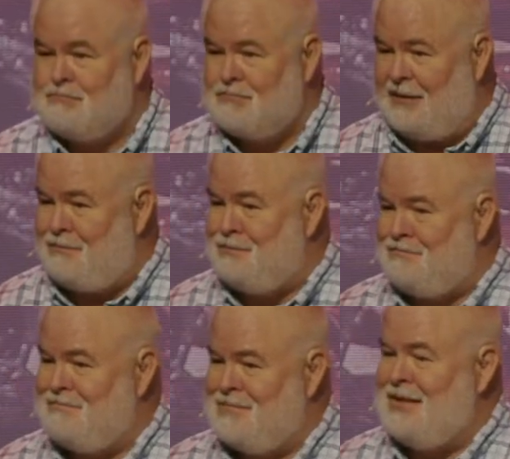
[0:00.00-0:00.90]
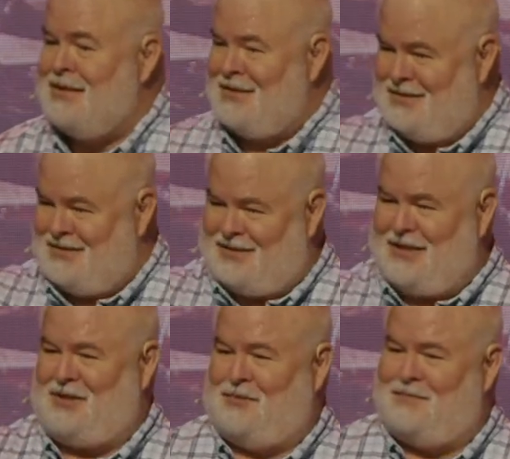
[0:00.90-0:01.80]
Yep,
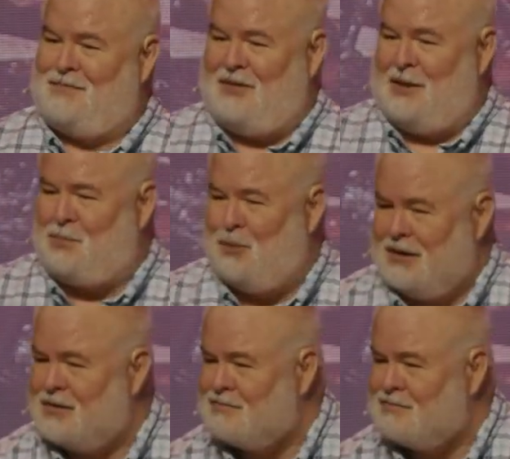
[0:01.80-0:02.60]
thank you for that point.